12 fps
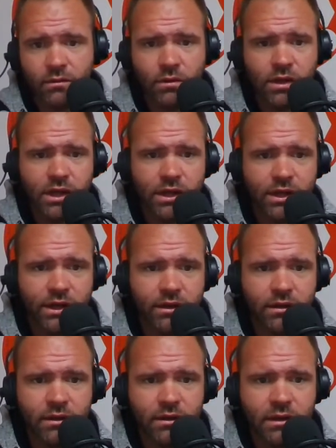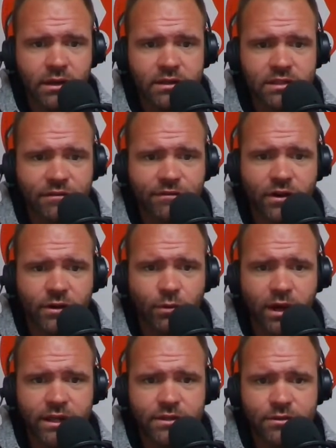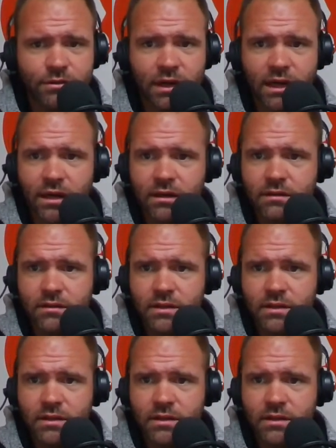Well, good. That was a fun way to uh,